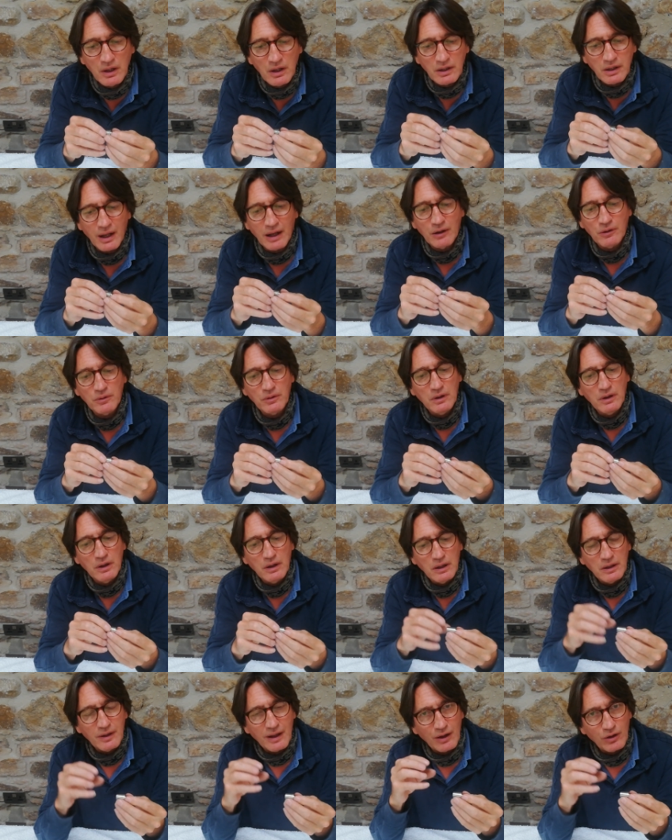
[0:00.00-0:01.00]
Now
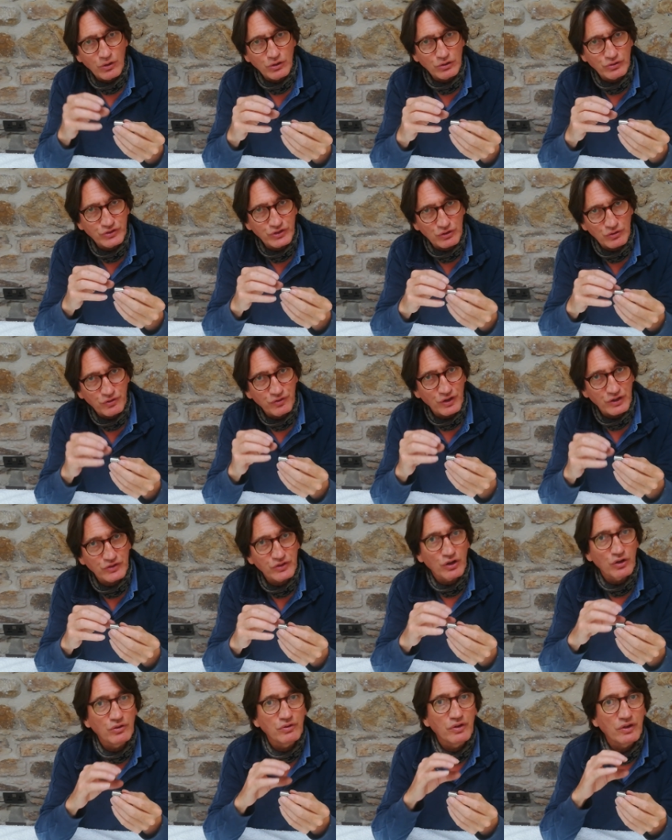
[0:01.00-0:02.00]
that oil seal fits
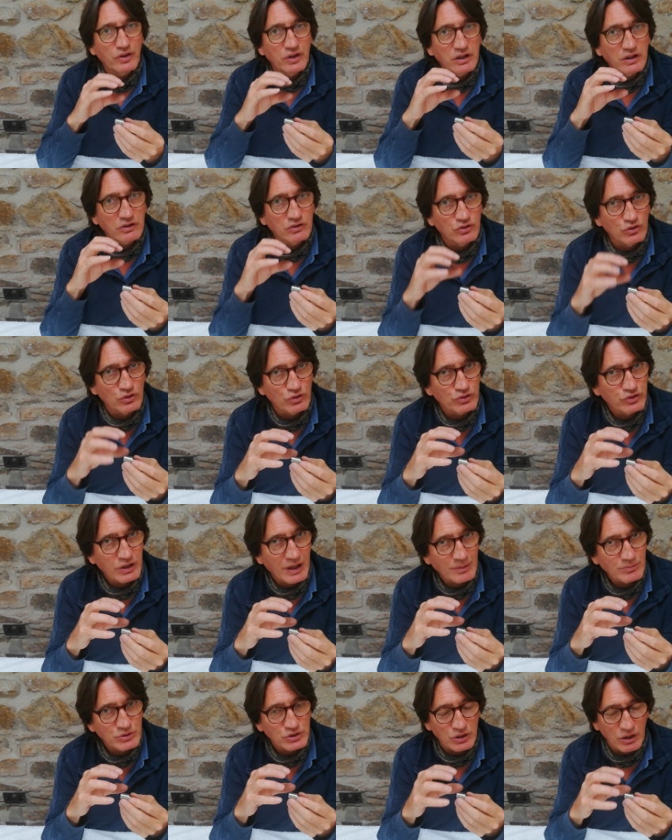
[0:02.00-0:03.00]
over the exhaust
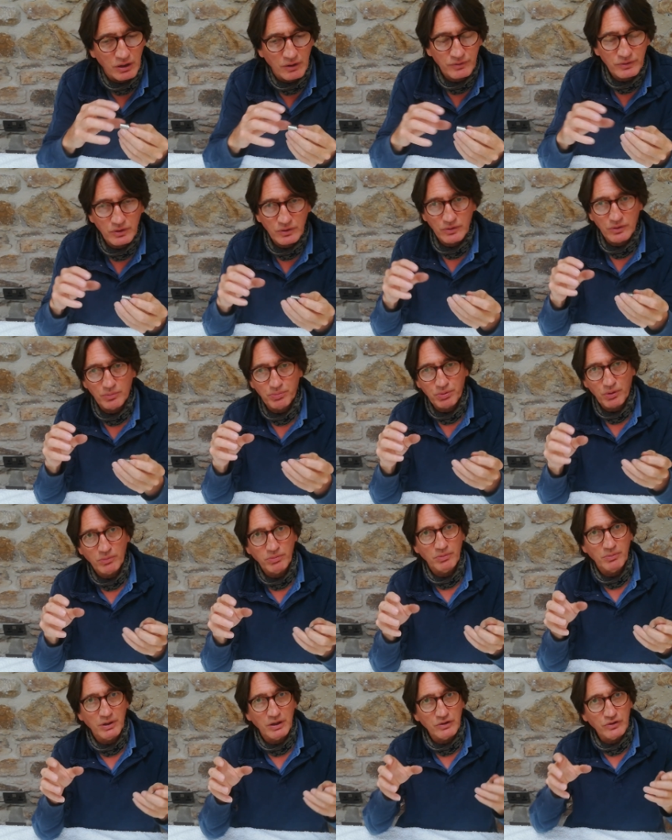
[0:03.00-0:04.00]
camshaft. The
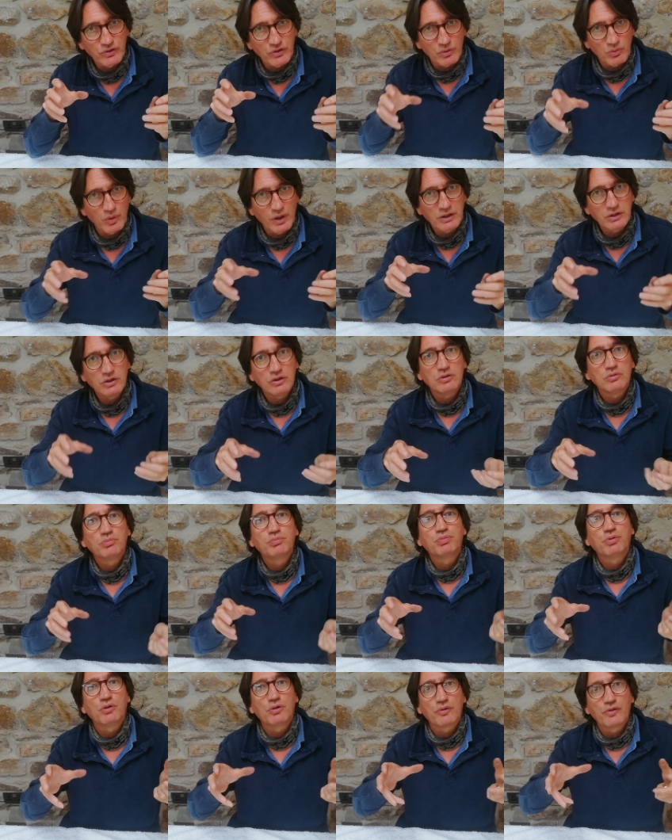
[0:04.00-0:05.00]
problem is that when you
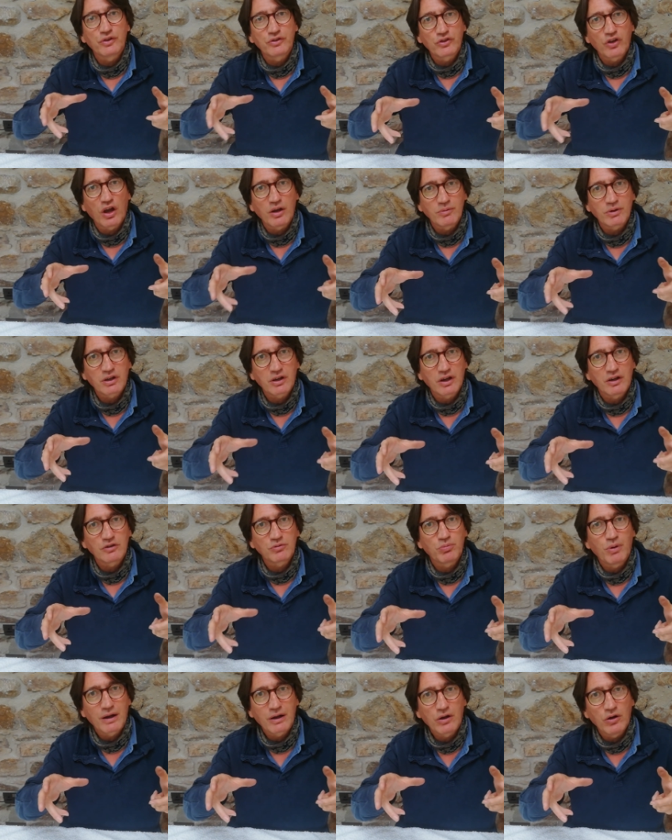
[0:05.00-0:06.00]
put the timing case
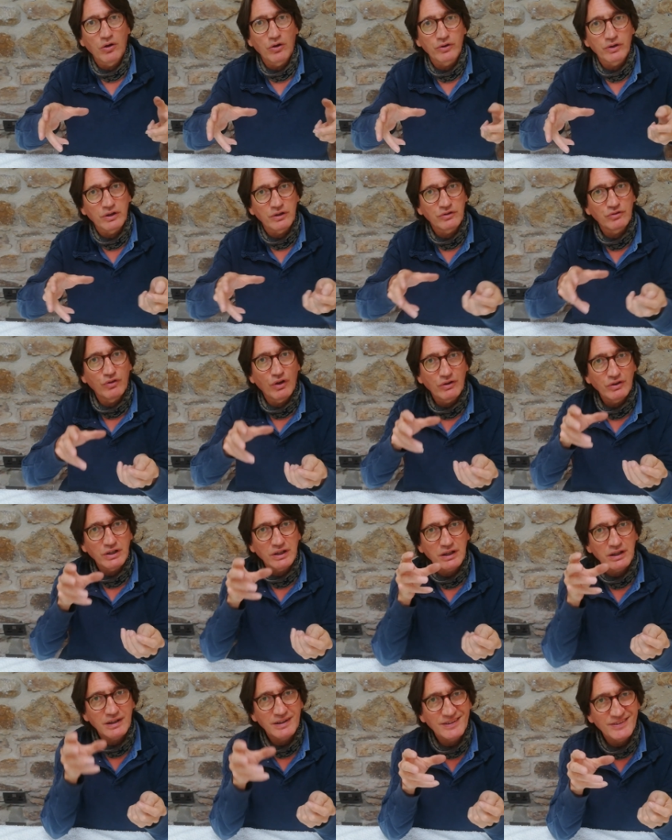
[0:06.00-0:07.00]
back on, it's very
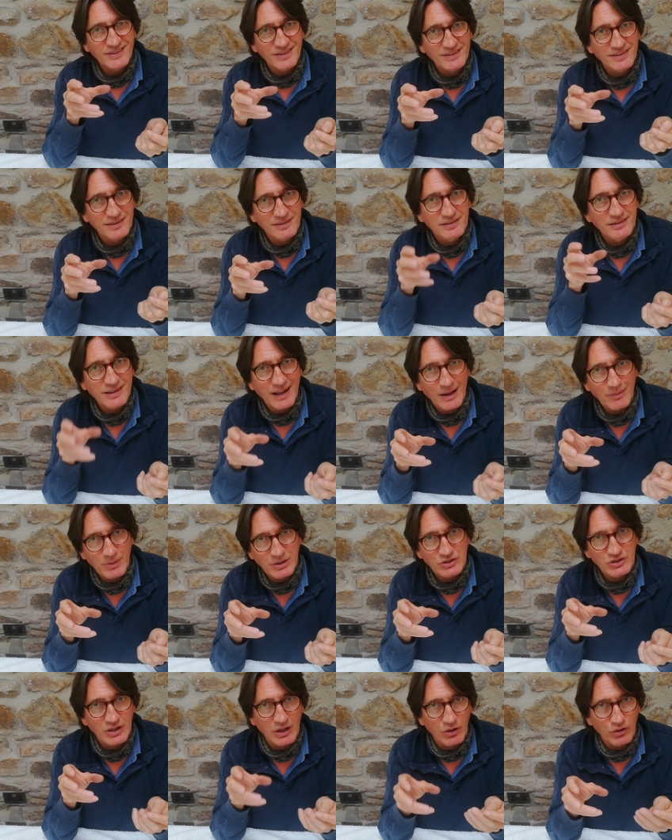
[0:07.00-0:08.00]
easy to
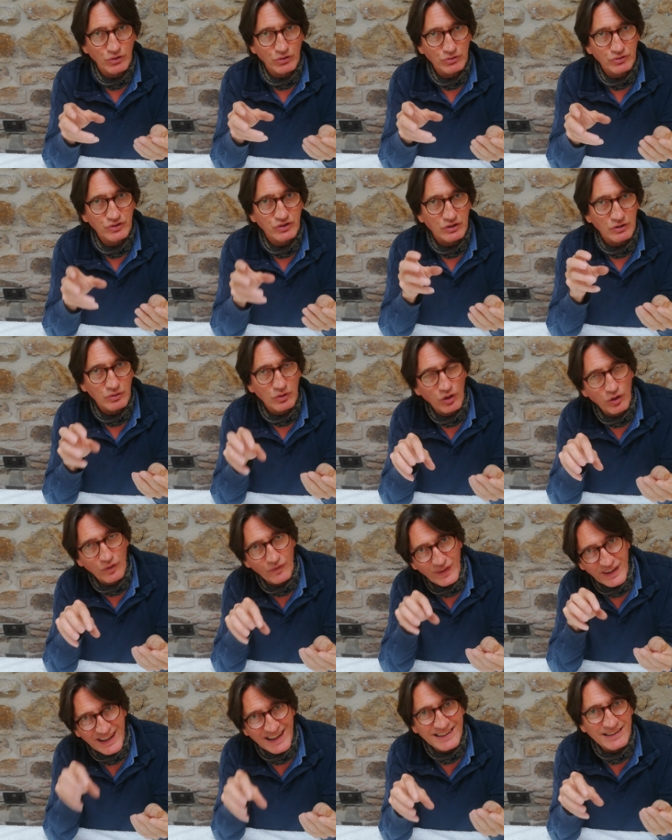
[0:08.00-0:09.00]
damage that oil seal on
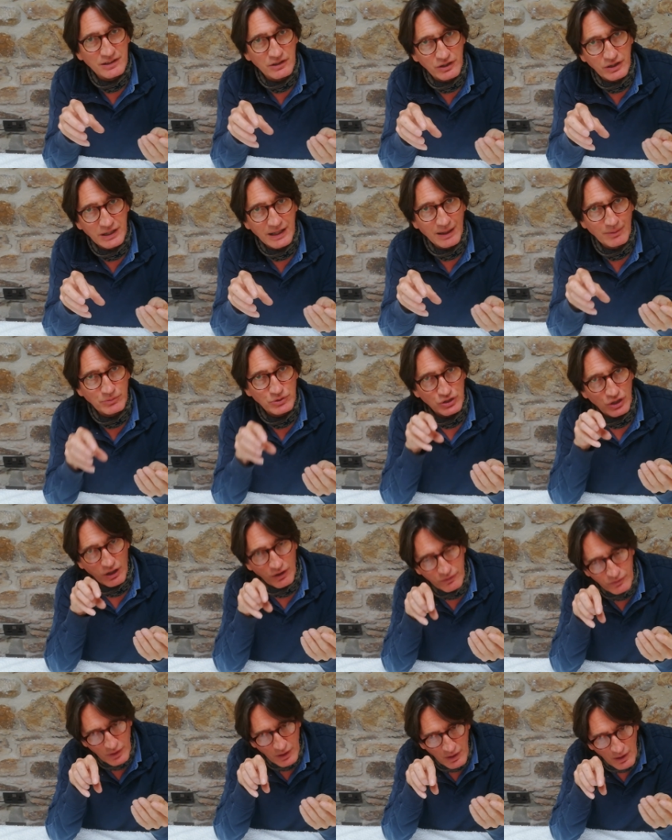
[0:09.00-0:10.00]
the end of the
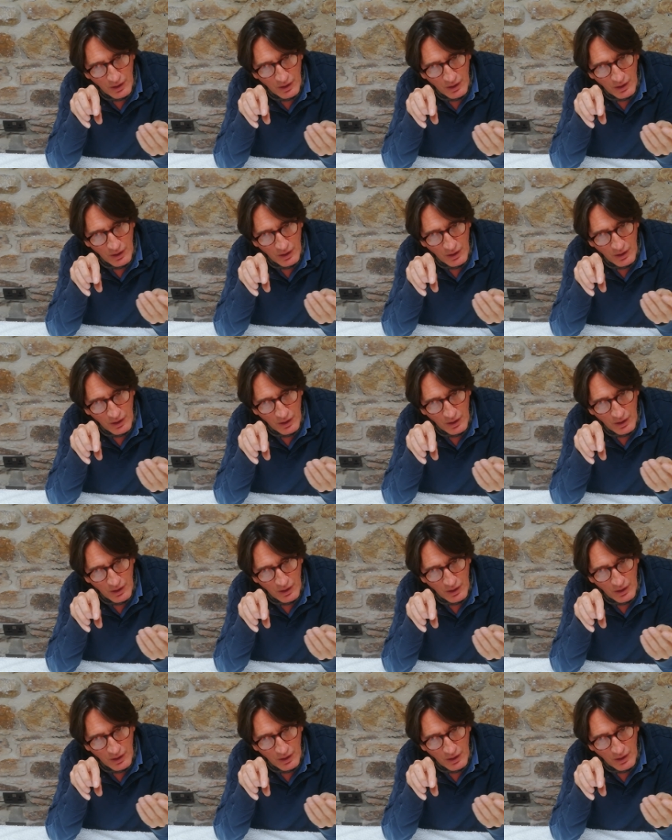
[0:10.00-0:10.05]
camshaft